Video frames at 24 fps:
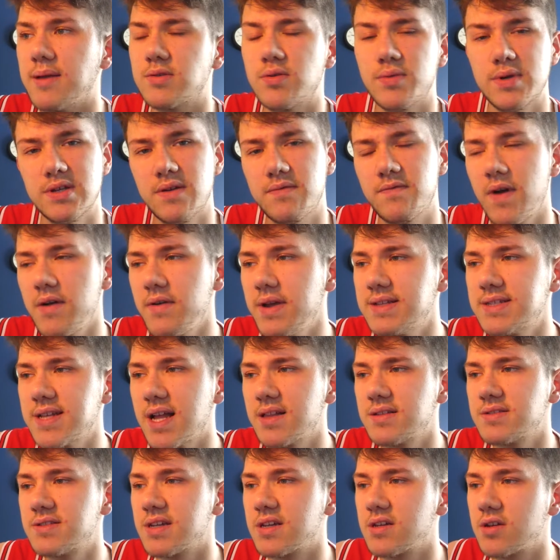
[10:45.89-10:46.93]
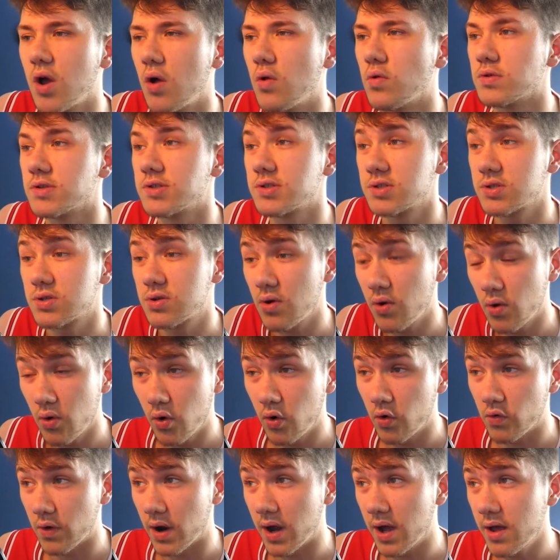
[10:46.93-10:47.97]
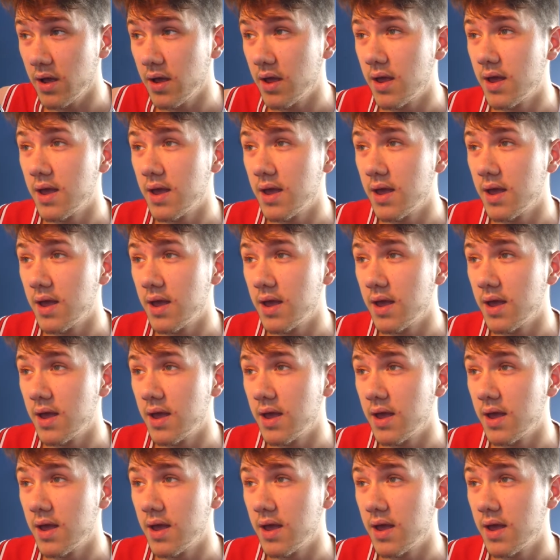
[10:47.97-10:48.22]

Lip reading: so he's a very talented goal scorer.